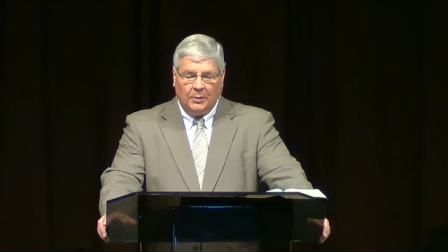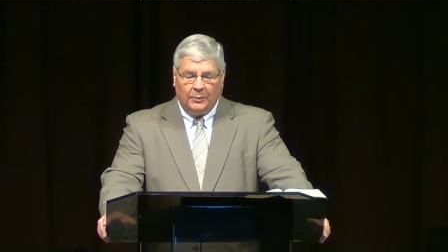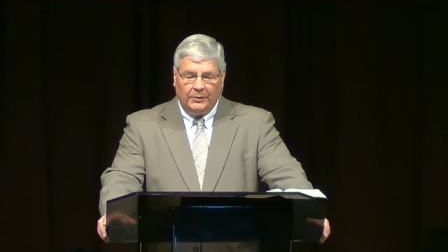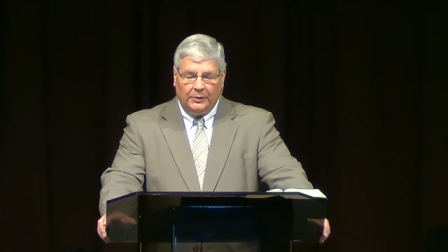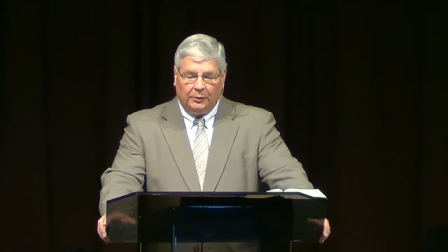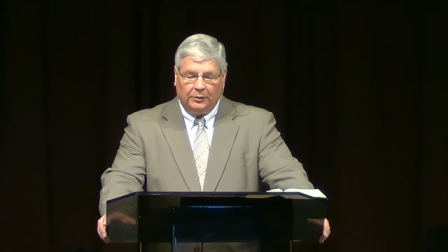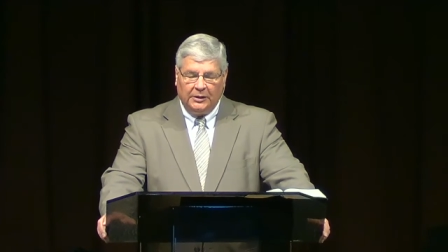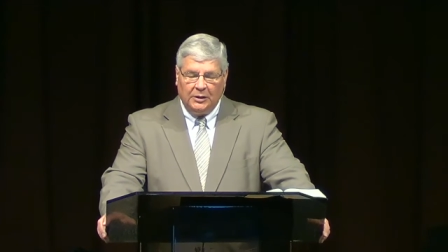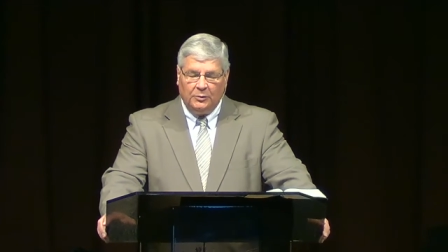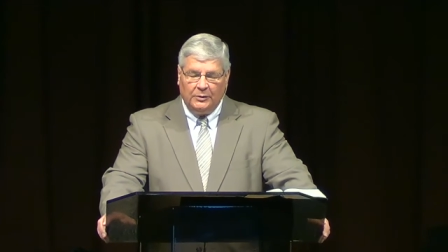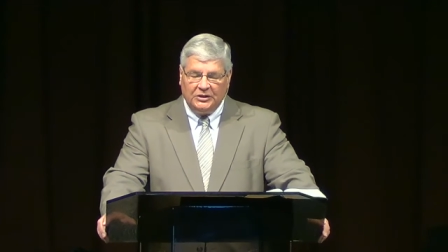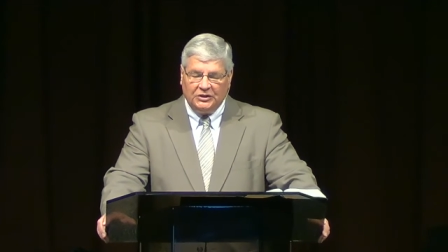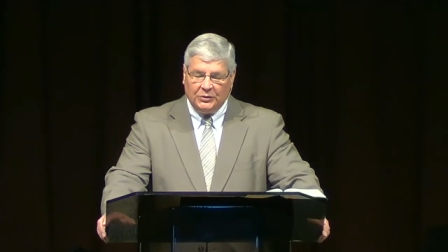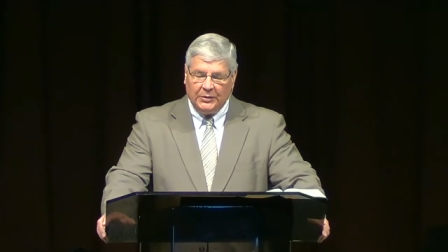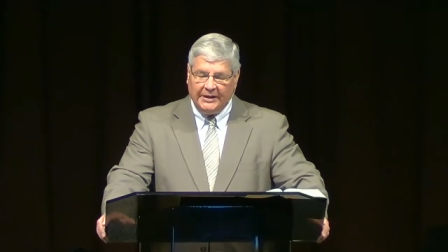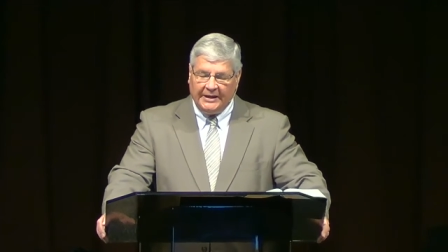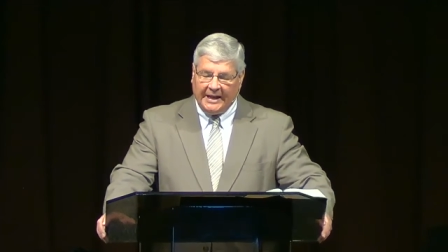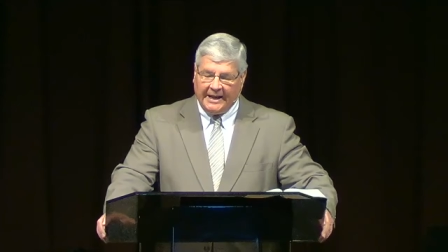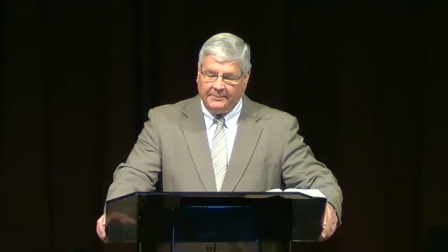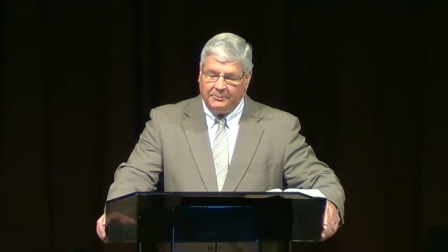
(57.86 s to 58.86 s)
We only wish
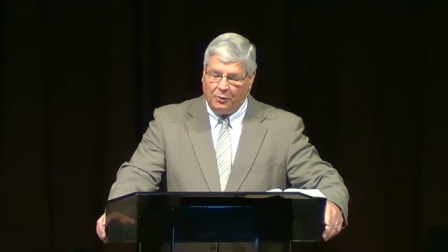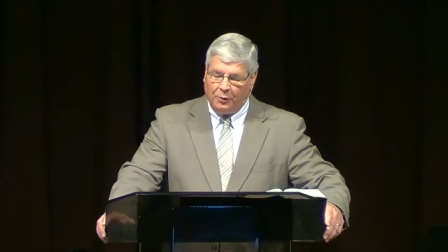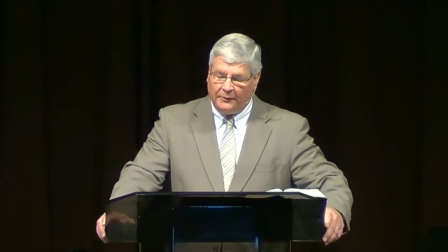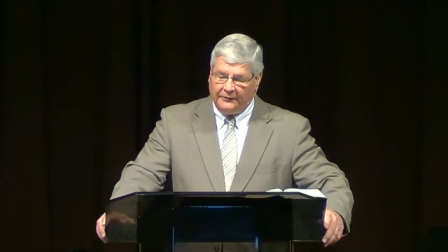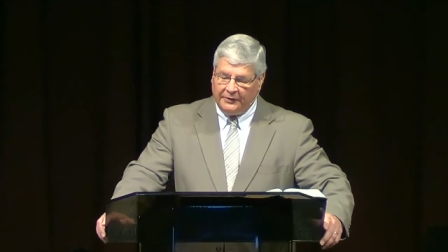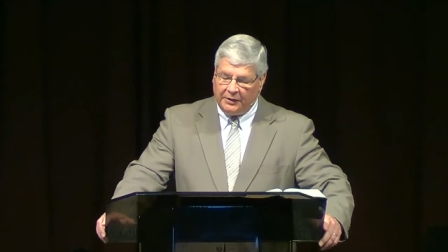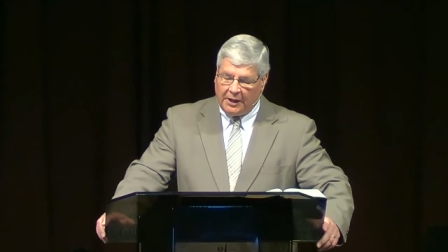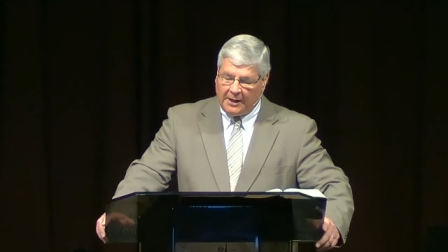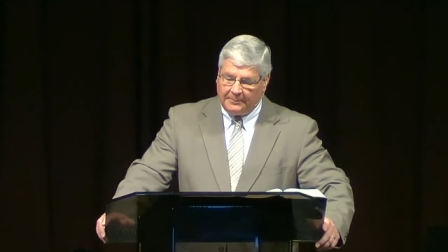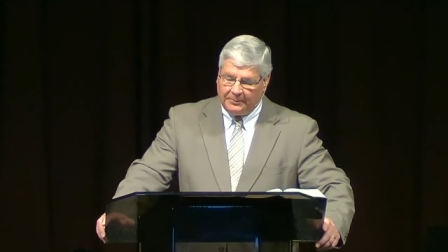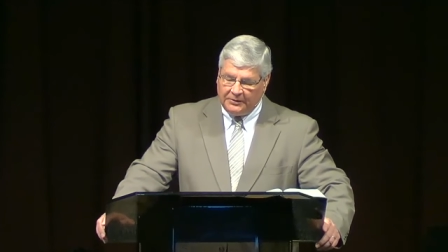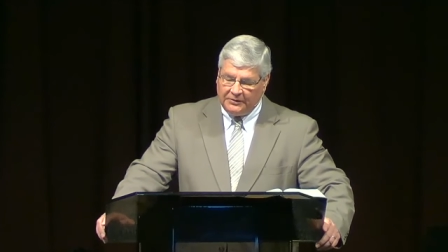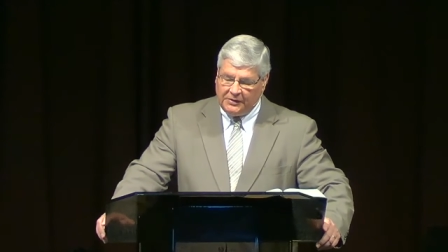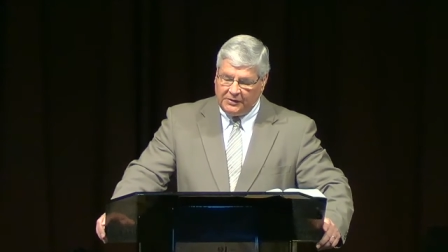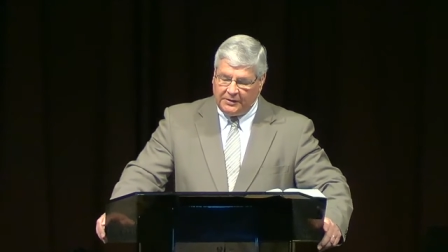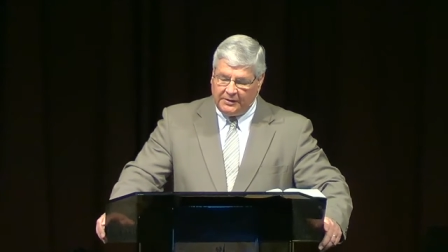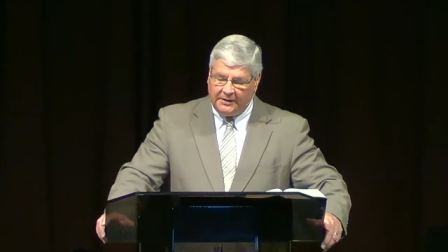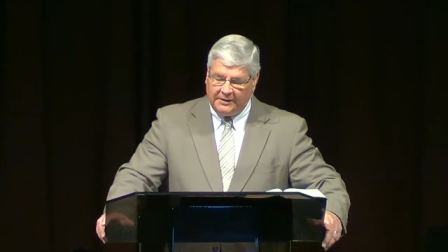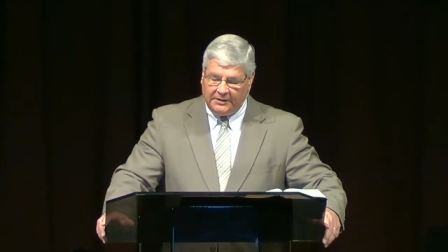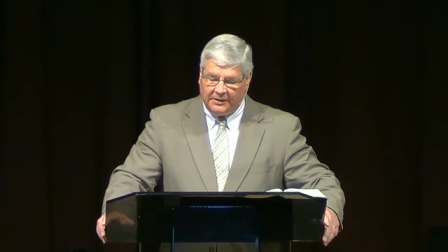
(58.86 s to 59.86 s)
we had had more of an
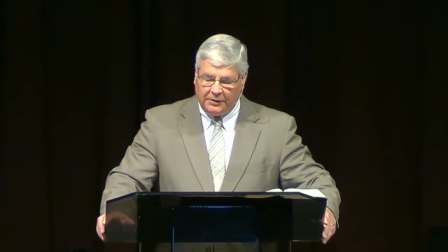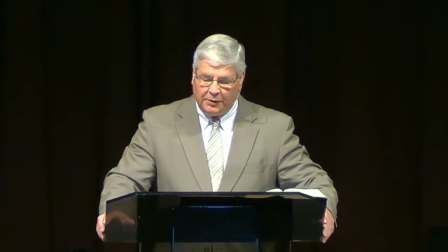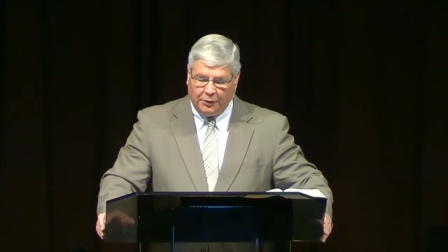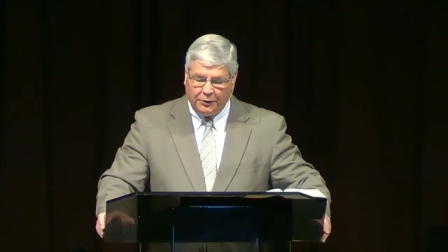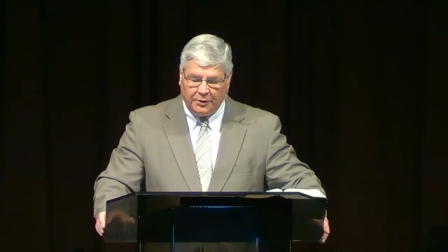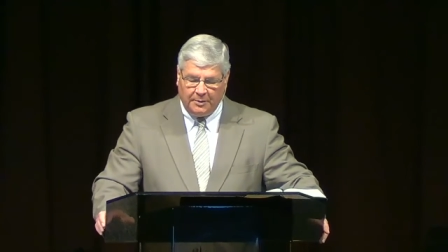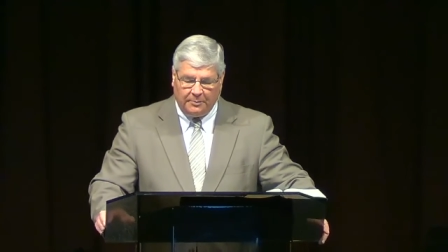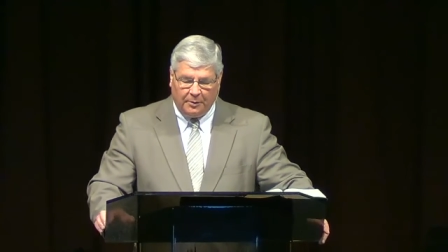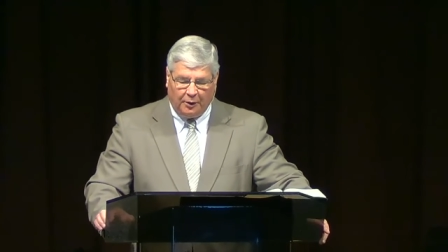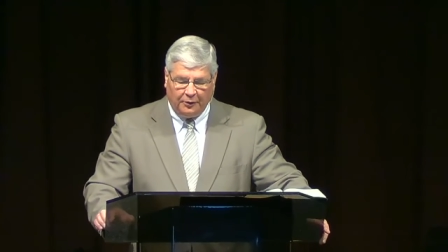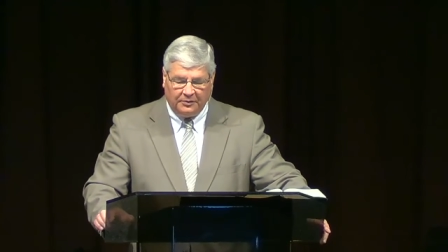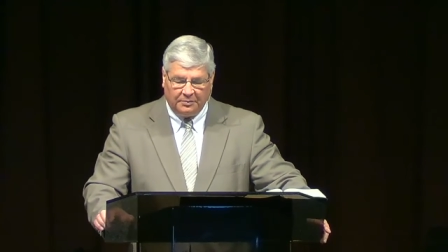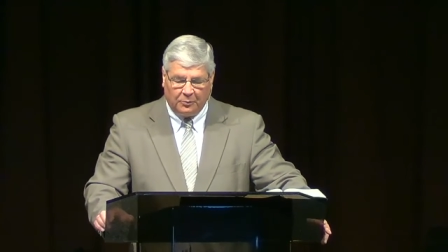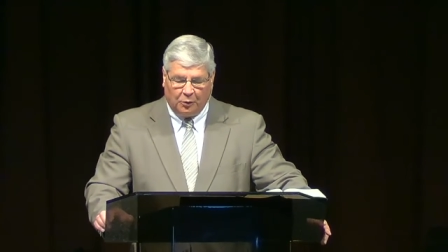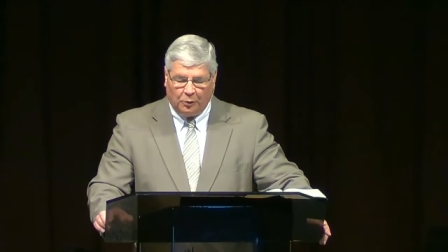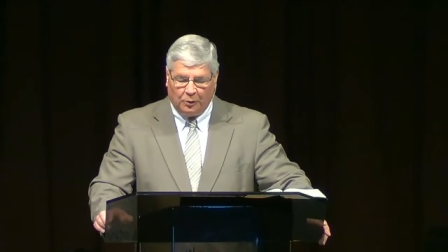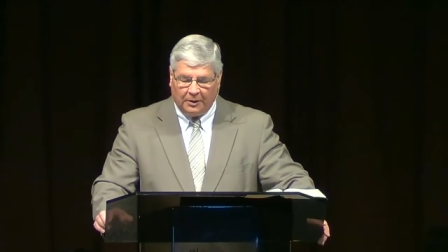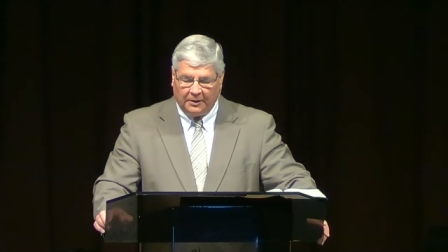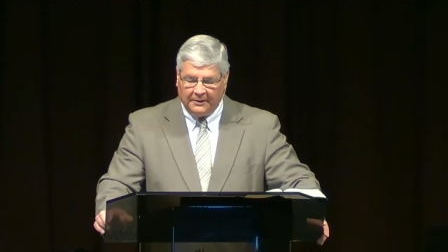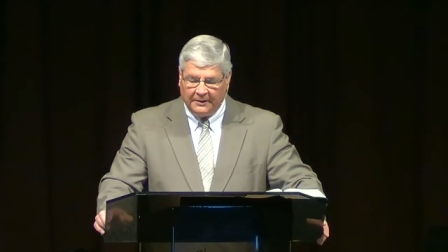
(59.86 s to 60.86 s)
opportunity to know you both
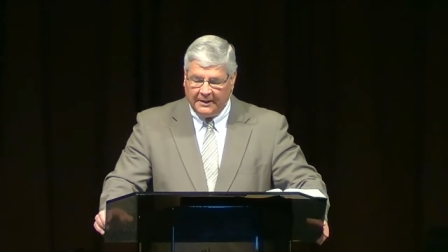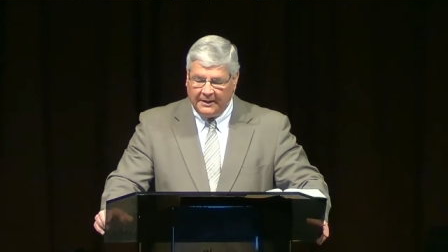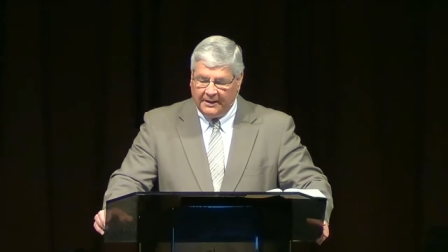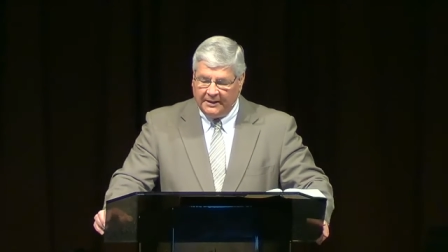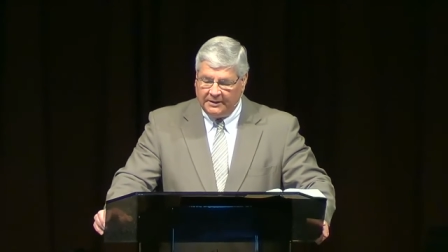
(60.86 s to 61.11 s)
more